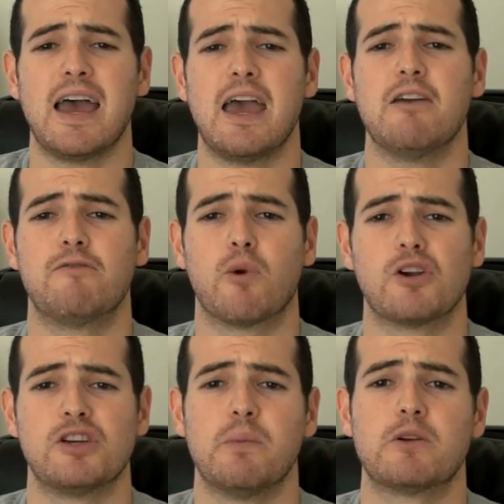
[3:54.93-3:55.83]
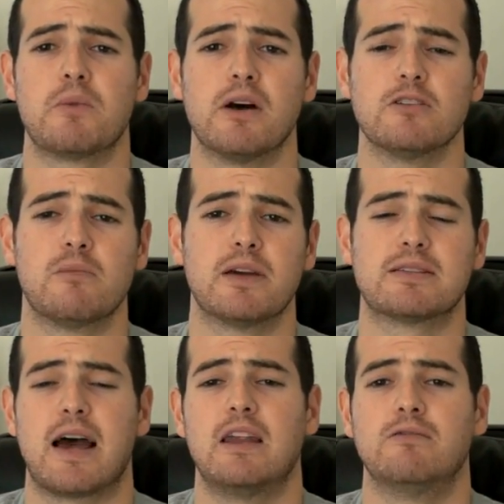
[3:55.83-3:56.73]
A4 chip, which may also be a
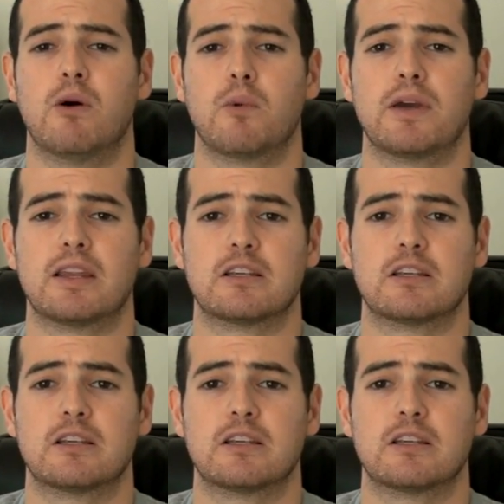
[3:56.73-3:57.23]
sign of what we can